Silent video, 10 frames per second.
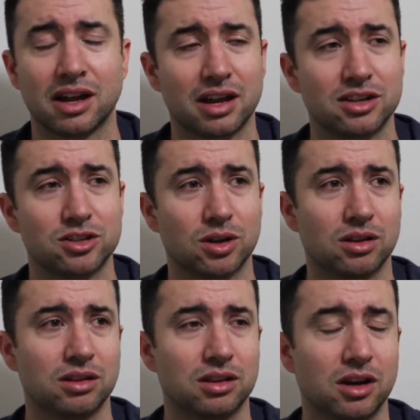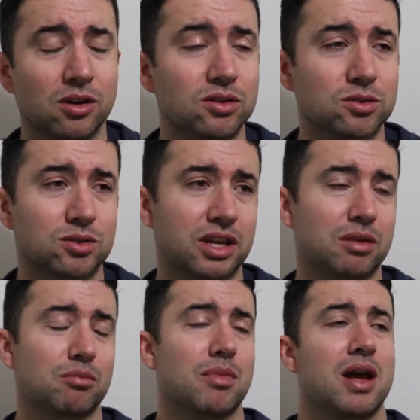And so the owners would
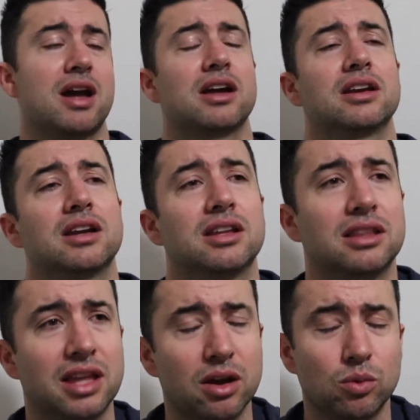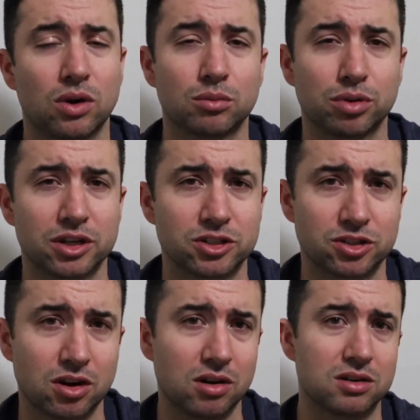get mad, and they would want to press
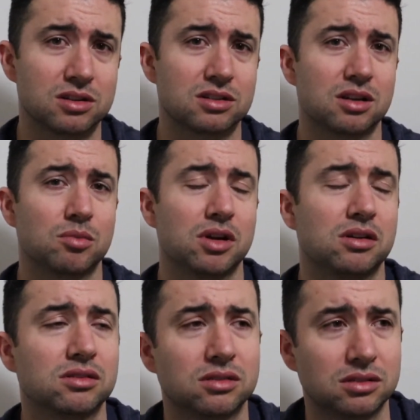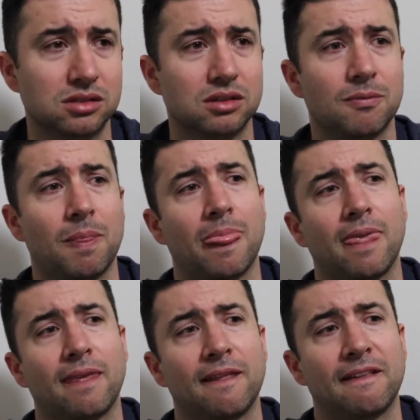charges on my uncle.
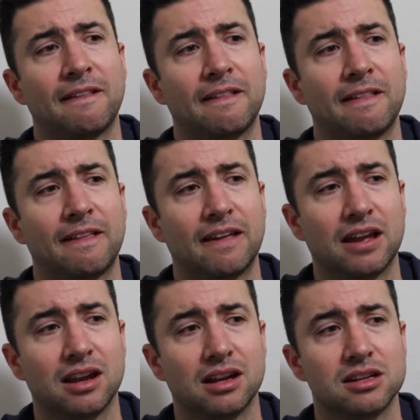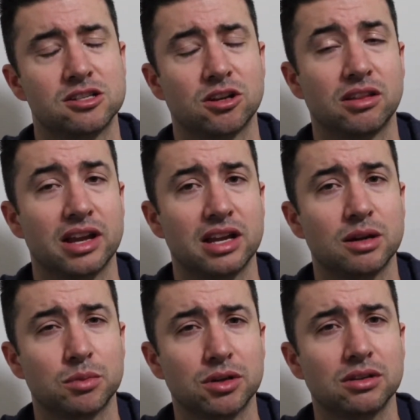And so they end
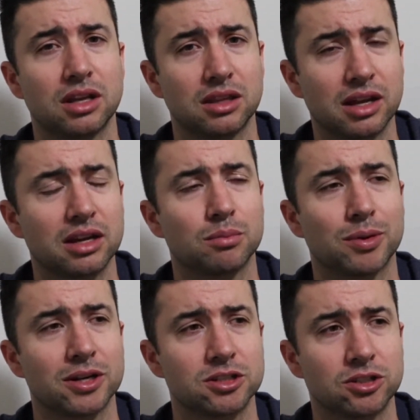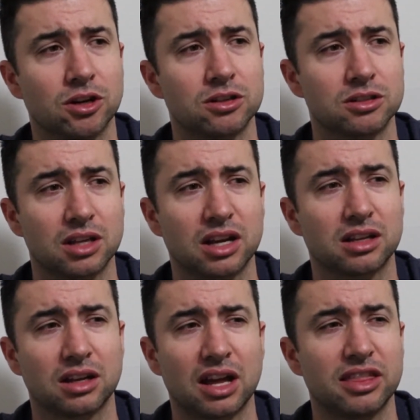up doing that. They end up pressing charges. Like,
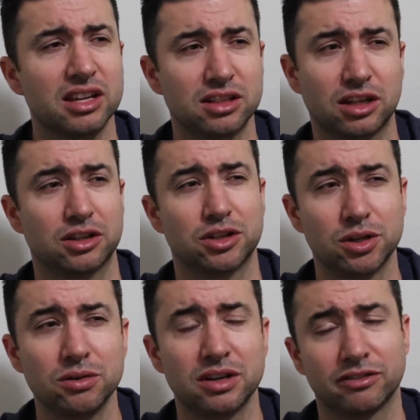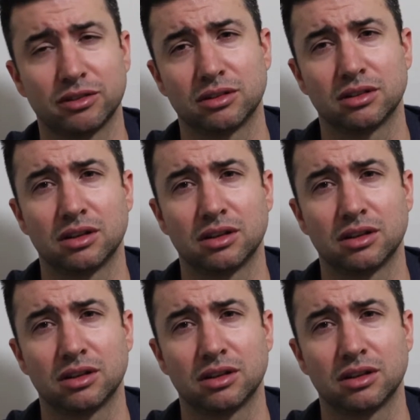I think like two different